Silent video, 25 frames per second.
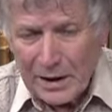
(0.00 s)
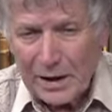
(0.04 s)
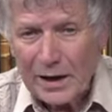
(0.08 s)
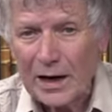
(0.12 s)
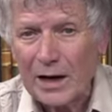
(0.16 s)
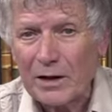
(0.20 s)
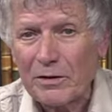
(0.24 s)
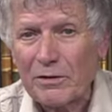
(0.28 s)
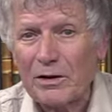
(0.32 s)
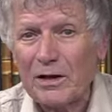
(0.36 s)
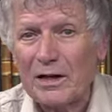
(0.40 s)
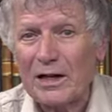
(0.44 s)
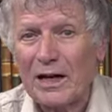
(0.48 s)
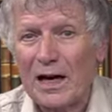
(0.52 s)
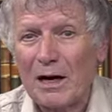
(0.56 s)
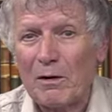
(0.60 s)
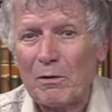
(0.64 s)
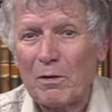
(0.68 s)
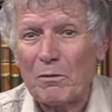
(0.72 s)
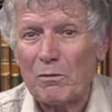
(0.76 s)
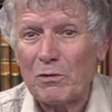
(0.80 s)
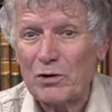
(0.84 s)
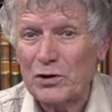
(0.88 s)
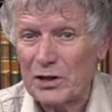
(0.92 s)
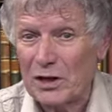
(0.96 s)
Catherine
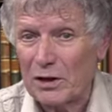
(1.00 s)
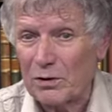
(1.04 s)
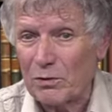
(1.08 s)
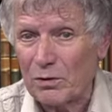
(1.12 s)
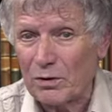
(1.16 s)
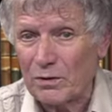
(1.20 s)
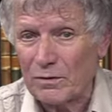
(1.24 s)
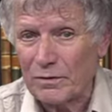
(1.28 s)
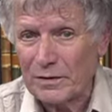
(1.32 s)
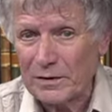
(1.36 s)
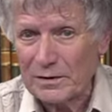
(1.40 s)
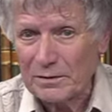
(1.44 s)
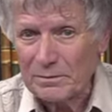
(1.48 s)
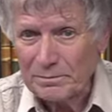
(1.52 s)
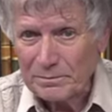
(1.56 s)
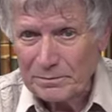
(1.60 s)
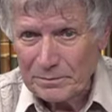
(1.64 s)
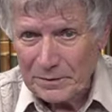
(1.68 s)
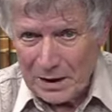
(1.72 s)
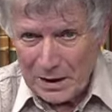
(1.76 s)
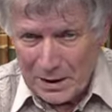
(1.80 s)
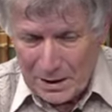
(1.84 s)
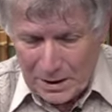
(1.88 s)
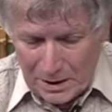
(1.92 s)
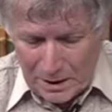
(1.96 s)
Howard was an orphan
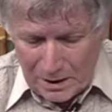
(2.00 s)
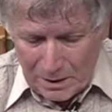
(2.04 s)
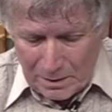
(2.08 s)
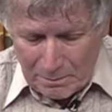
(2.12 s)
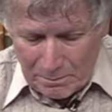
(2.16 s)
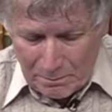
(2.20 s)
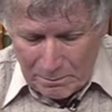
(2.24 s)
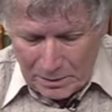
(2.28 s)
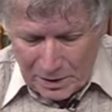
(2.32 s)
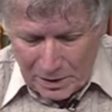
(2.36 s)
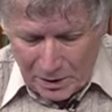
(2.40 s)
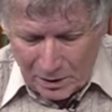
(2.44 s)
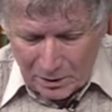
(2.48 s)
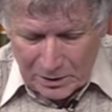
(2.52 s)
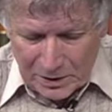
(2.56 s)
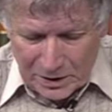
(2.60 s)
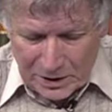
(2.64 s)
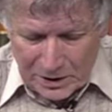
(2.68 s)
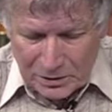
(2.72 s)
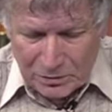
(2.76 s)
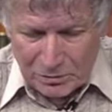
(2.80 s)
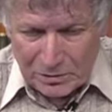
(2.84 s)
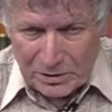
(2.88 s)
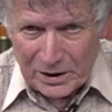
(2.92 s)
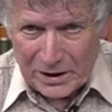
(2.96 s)

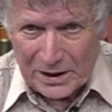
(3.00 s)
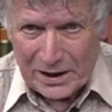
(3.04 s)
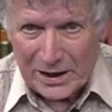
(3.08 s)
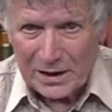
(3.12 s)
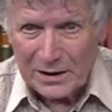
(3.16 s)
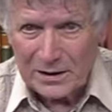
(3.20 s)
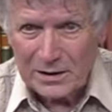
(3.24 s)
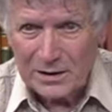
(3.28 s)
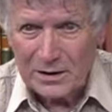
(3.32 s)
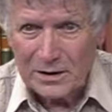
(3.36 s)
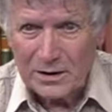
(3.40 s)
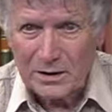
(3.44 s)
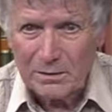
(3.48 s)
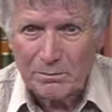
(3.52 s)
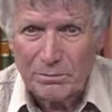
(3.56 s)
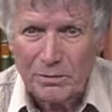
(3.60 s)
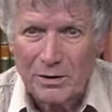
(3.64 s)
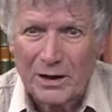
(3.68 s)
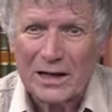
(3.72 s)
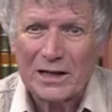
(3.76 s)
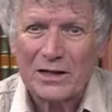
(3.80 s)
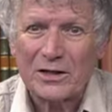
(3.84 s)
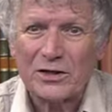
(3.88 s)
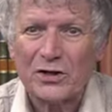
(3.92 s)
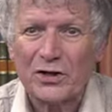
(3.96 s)
belonging to the cadet
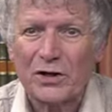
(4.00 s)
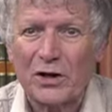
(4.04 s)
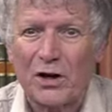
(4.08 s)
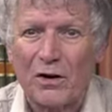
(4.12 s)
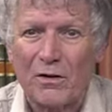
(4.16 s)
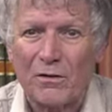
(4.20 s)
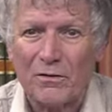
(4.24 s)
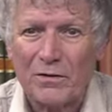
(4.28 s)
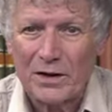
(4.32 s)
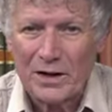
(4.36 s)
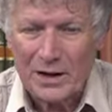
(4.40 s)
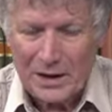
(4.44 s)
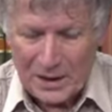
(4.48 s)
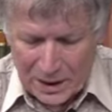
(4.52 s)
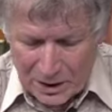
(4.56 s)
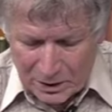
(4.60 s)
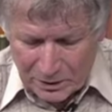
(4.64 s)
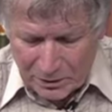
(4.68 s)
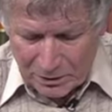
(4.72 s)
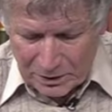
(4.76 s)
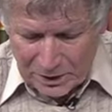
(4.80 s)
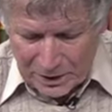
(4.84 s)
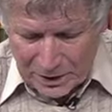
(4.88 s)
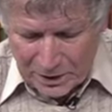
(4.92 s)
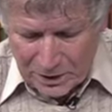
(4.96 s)
branch of the
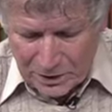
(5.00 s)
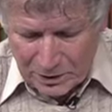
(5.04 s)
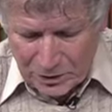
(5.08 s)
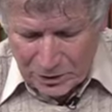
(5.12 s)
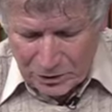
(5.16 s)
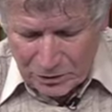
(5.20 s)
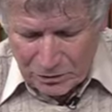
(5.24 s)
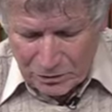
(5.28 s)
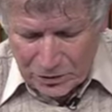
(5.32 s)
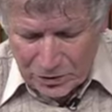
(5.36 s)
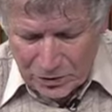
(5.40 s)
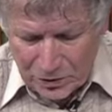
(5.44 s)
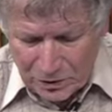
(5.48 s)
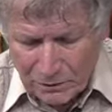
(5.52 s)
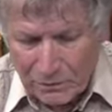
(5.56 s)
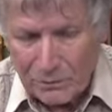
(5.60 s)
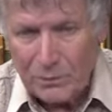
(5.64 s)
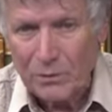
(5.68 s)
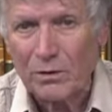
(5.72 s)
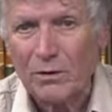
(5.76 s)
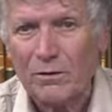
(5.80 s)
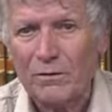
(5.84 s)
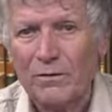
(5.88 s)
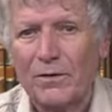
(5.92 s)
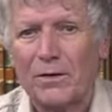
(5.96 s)
Catholic Dukes of
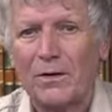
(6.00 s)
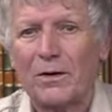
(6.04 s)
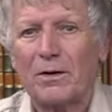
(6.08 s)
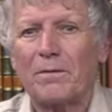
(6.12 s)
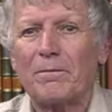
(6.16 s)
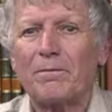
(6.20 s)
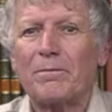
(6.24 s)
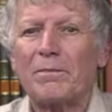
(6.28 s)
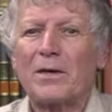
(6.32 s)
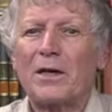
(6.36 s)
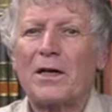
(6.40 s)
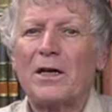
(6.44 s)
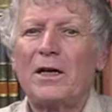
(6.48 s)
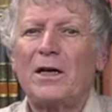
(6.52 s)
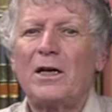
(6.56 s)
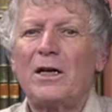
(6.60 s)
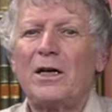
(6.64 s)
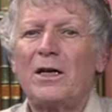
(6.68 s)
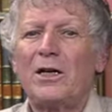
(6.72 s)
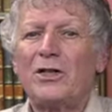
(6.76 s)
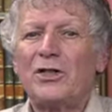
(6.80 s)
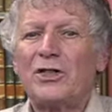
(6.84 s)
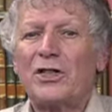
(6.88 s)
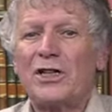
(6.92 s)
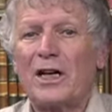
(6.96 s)
Norfolk.
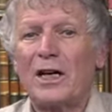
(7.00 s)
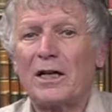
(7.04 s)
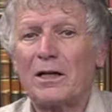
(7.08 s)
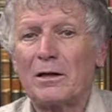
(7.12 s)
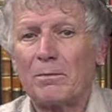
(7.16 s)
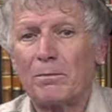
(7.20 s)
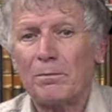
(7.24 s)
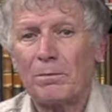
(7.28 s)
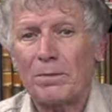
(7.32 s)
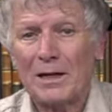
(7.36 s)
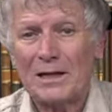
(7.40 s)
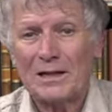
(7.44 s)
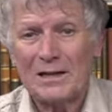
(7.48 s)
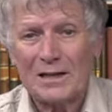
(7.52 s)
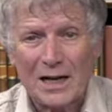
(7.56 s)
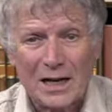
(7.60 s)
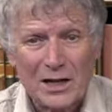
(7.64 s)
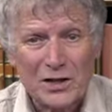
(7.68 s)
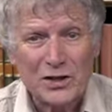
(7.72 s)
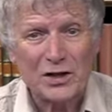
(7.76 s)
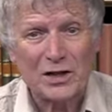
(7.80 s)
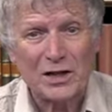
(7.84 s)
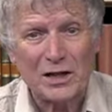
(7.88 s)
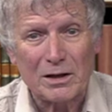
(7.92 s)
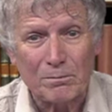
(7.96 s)
She had
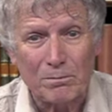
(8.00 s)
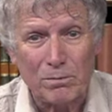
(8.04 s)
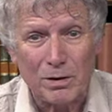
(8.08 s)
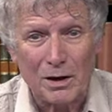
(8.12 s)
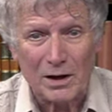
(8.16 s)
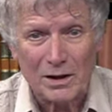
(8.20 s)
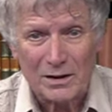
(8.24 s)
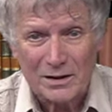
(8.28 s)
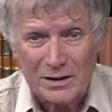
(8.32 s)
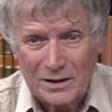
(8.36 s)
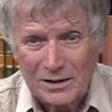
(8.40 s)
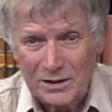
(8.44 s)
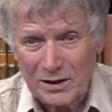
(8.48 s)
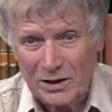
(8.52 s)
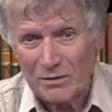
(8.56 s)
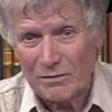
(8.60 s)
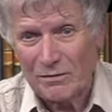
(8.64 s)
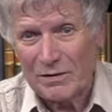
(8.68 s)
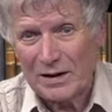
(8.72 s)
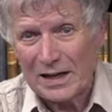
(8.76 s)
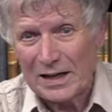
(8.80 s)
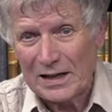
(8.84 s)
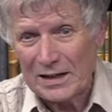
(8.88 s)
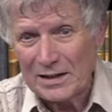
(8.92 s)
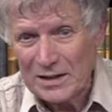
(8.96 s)
Plantagenet blood in her
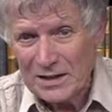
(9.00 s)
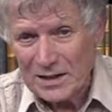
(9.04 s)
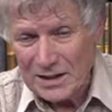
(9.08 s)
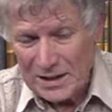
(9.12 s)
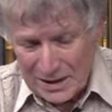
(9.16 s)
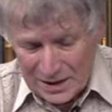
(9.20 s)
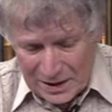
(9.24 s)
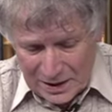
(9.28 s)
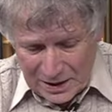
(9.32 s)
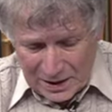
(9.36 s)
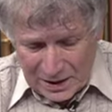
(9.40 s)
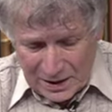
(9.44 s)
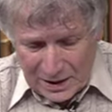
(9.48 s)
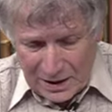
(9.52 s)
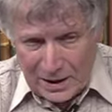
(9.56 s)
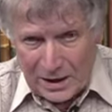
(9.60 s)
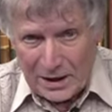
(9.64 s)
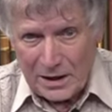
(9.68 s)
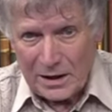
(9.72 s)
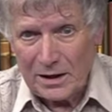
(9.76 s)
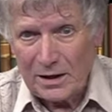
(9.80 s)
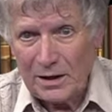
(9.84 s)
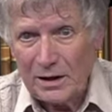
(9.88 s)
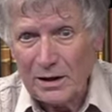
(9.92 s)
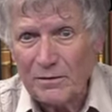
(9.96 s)
veins
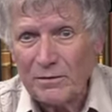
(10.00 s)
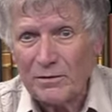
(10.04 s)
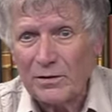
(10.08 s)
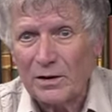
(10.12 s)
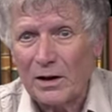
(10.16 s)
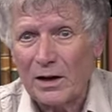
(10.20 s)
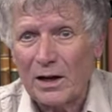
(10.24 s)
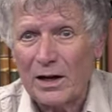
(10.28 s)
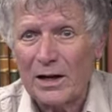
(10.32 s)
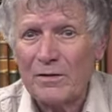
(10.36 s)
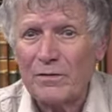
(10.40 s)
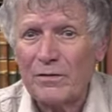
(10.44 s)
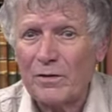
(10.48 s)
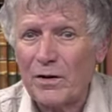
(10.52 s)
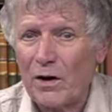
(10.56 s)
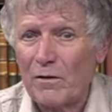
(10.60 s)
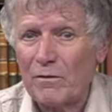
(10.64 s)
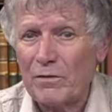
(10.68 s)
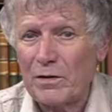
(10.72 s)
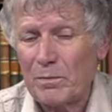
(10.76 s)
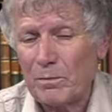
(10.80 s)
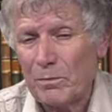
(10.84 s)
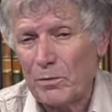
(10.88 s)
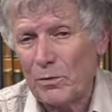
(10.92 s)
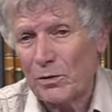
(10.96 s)
and had lived the life
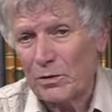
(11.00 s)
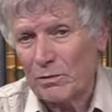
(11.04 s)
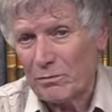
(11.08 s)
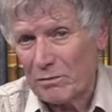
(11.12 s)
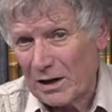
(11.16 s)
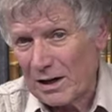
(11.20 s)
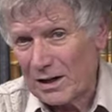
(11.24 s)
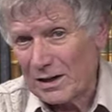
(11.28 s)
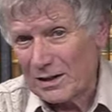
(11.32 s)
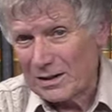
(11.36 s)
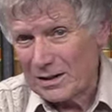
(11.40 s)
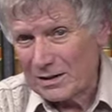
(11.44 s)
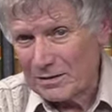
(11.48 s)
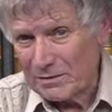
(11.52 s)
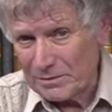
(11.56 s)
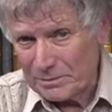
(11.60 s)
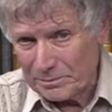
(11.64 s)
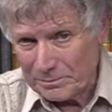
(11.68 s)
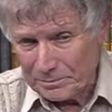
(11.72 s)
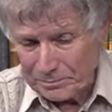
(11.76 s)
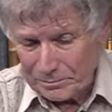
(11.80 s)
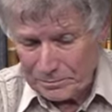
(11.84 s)
of the poor relative.